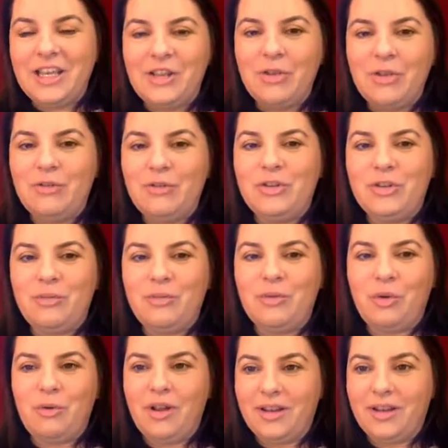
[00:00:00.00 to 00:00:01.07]
YouTube, the
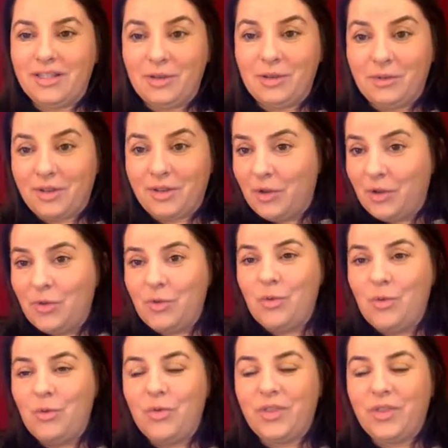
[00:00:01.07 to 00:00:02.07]
quality was low.